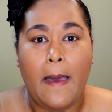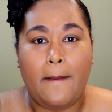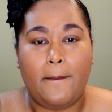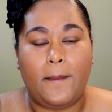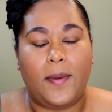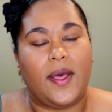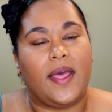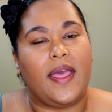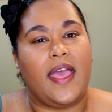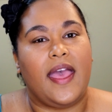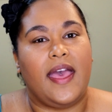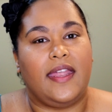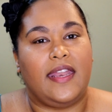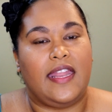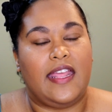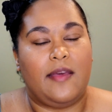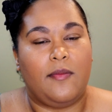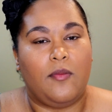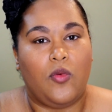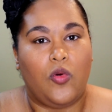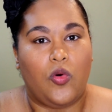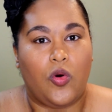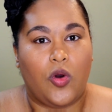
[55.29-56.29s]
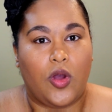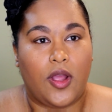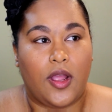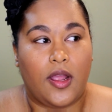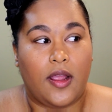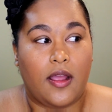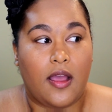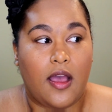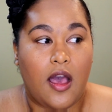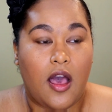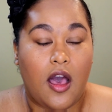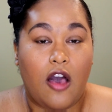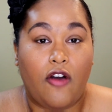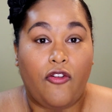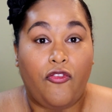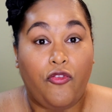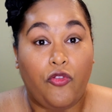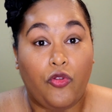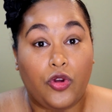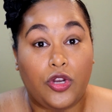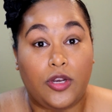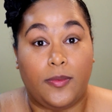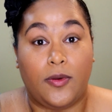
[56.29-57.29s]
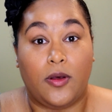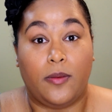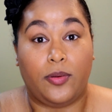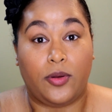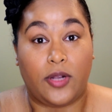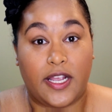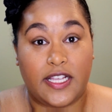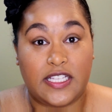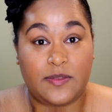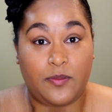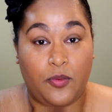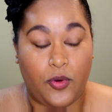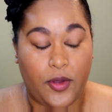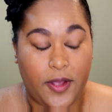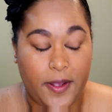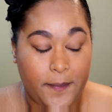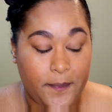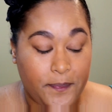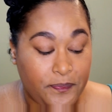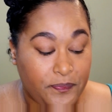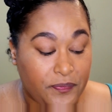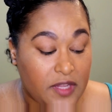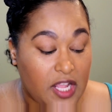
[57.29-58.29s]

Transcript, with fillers: but at a more uh, affordable price point.